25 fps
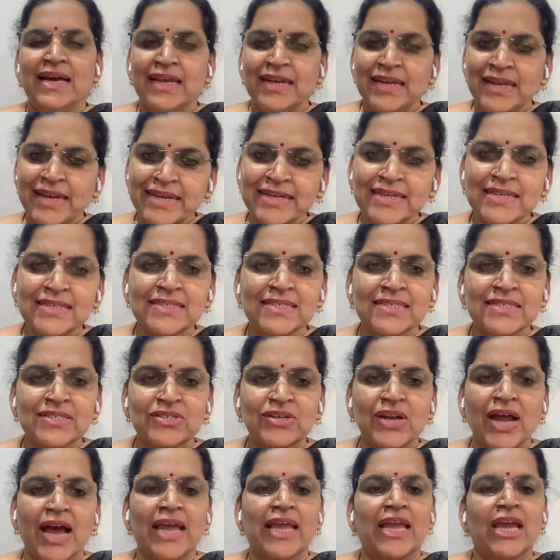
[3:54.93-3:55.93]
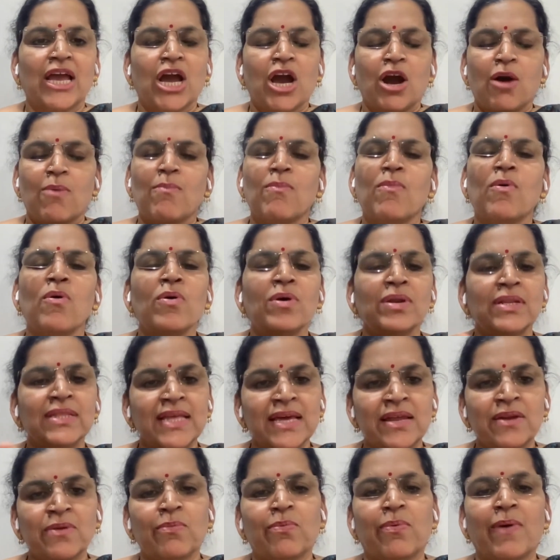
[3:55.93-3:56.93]
Let us try more
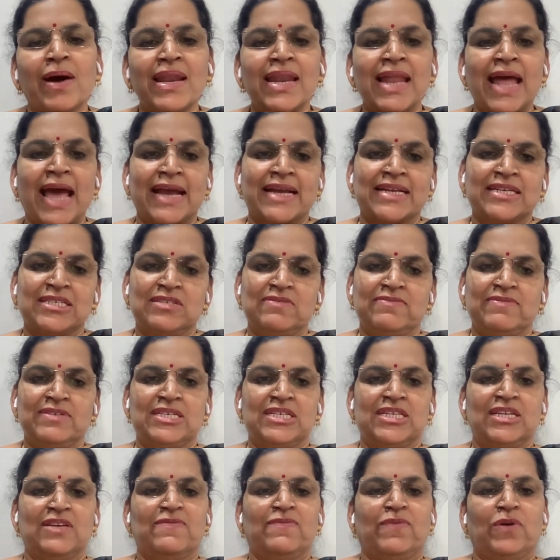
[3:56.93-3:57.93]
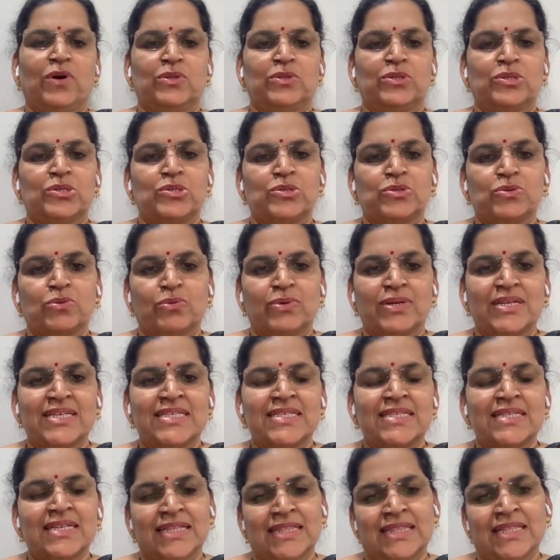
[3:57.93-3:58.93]
than one activity for the
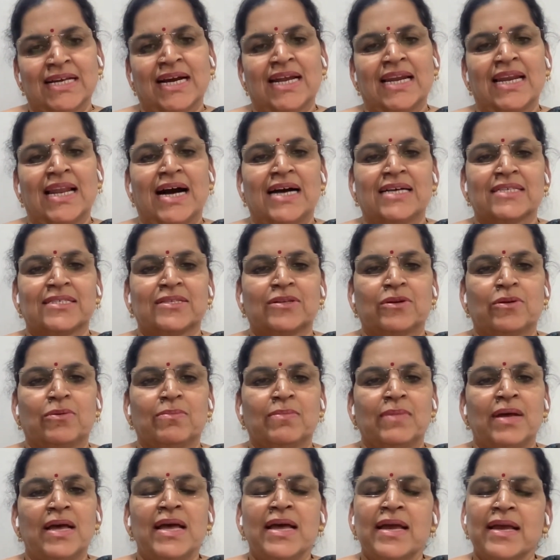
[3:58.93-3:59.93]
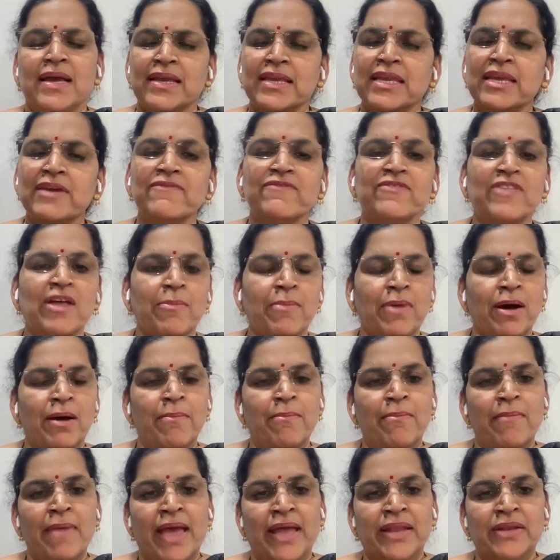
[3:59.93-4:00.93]
students in the classroom. Give them a
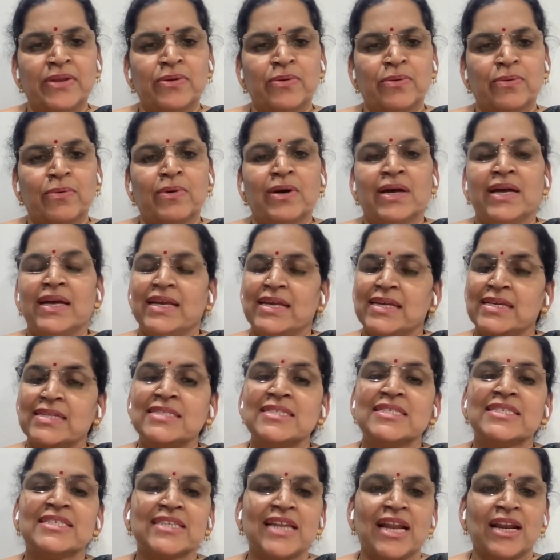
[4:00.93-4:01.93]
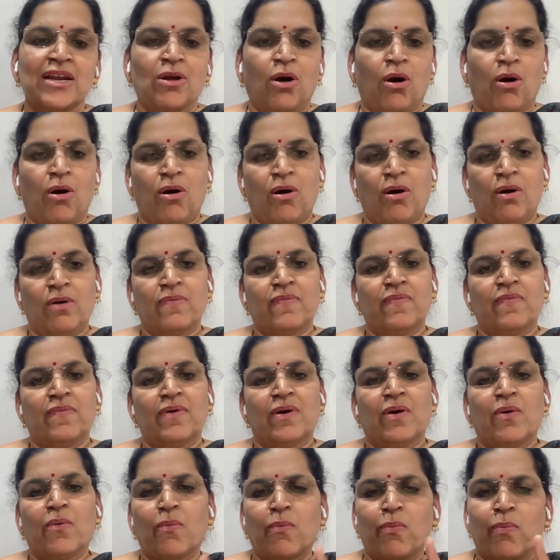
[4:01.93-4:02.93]
menu instead of
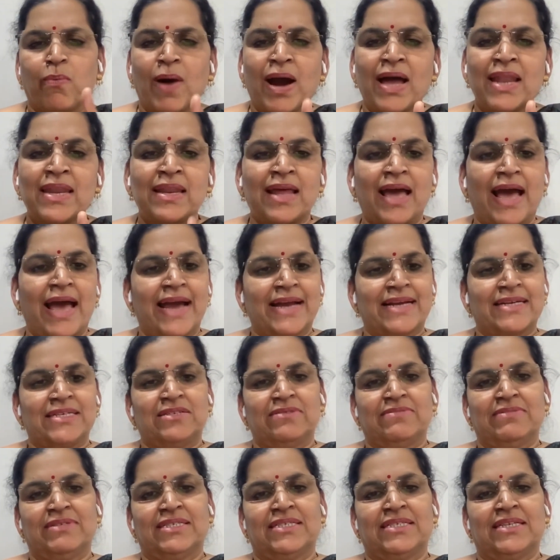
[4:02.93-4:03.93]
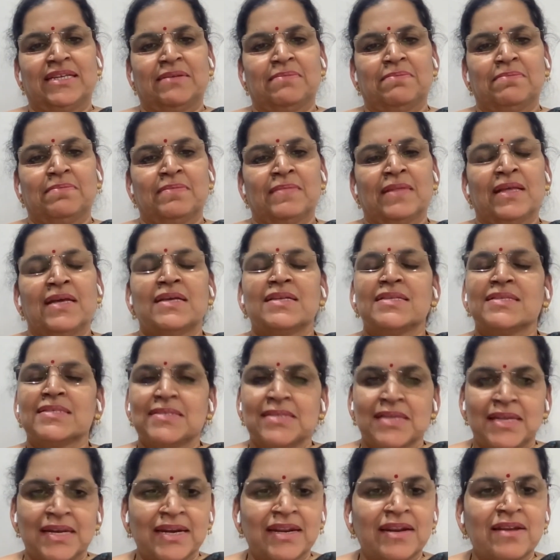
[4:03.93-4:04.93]
one activity.
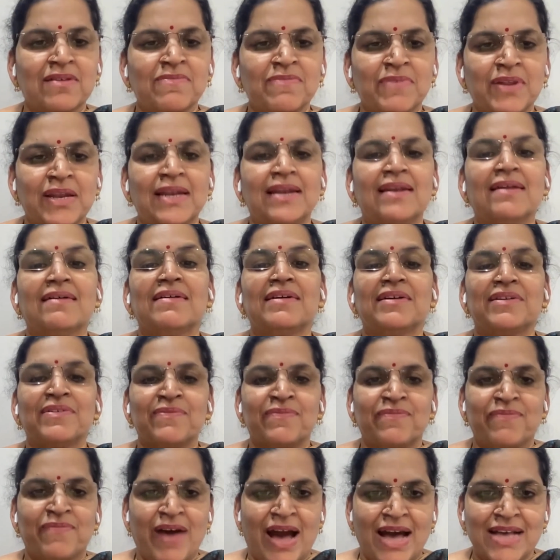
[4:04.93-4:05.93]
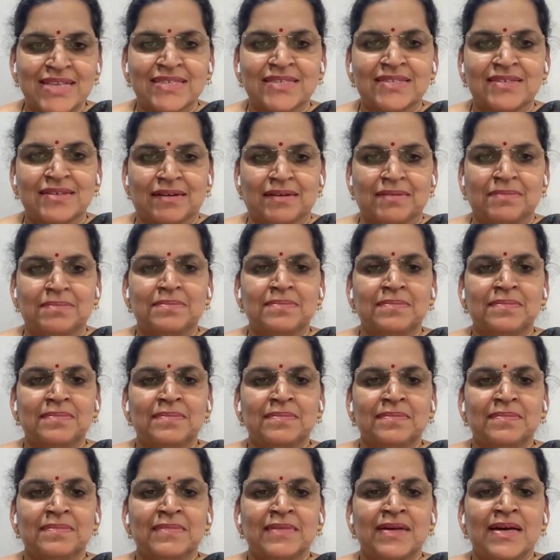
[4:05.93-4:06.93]
Children will learn faster.
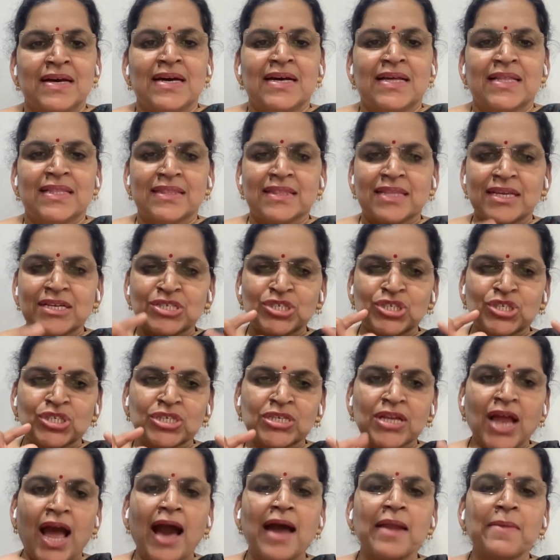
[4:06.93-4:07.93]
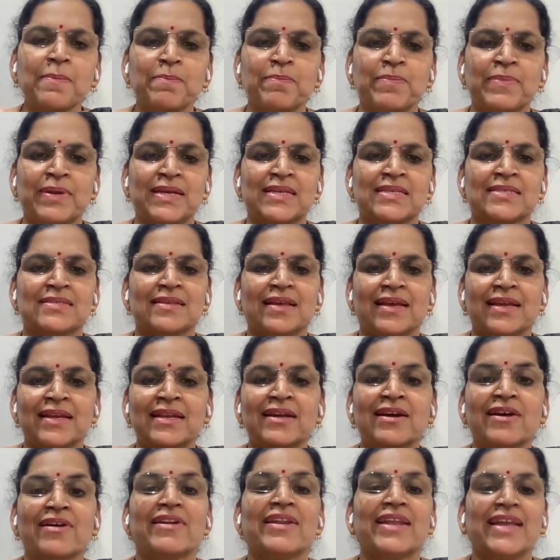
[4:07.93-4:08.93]
That sharpness
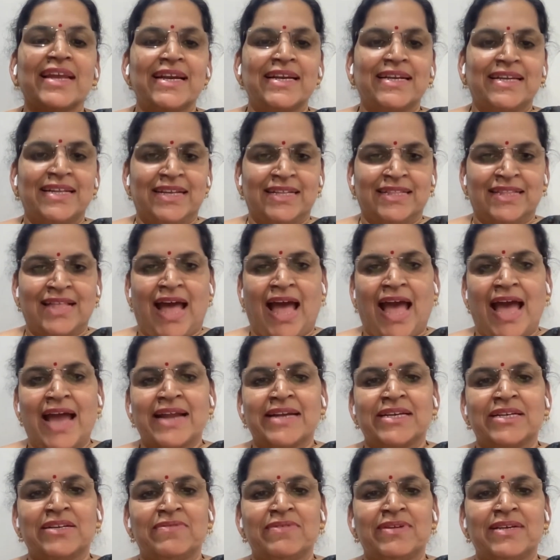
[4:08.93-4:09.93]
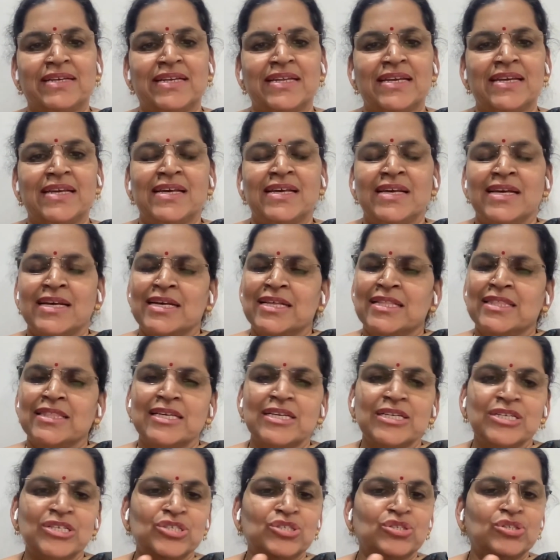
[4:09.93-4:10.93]
in creating the activity,
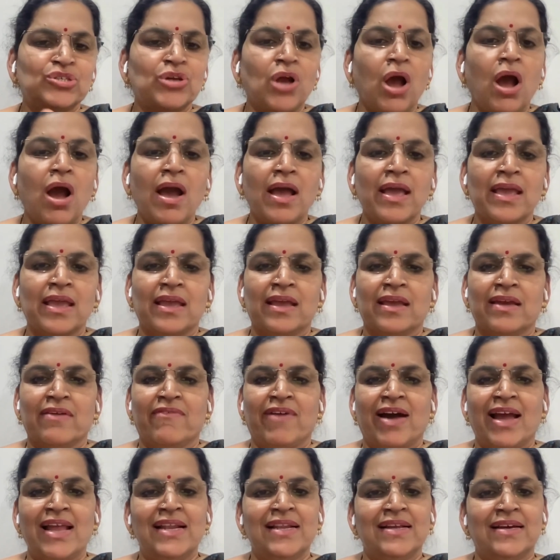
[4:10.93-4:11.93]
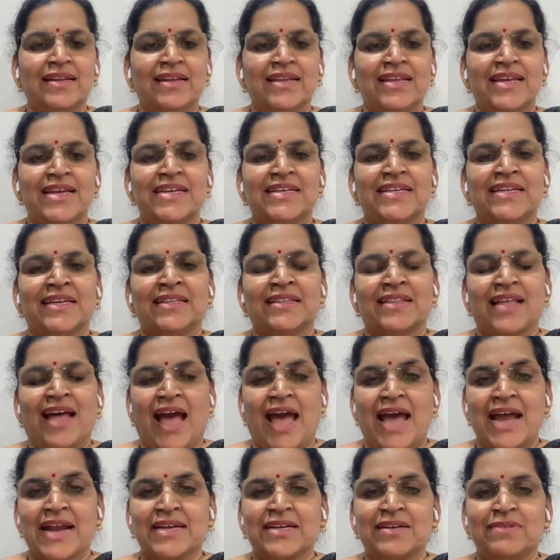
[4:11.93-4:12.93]
that joy while creating
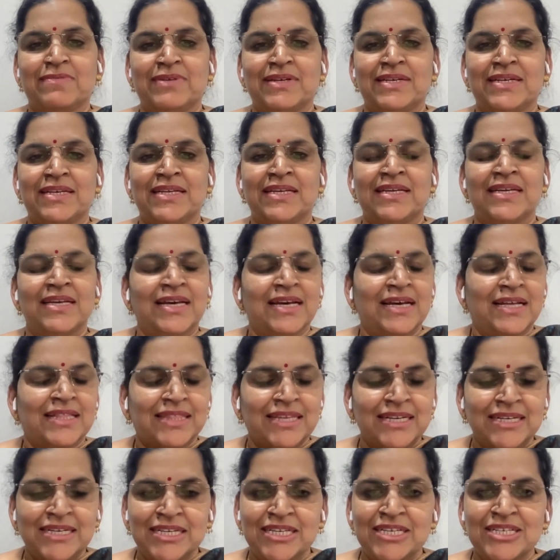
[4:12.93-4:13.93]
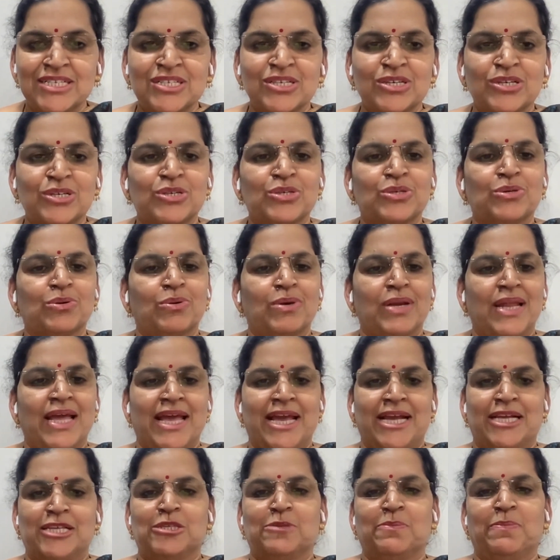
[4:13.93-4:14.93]
the activity, the teacher should
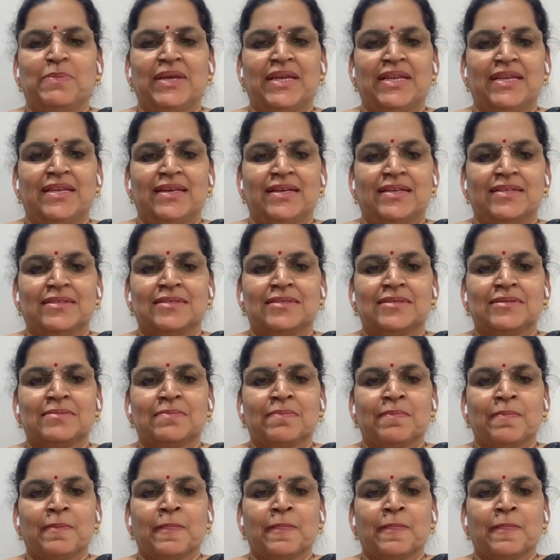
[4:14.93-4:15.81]
experience.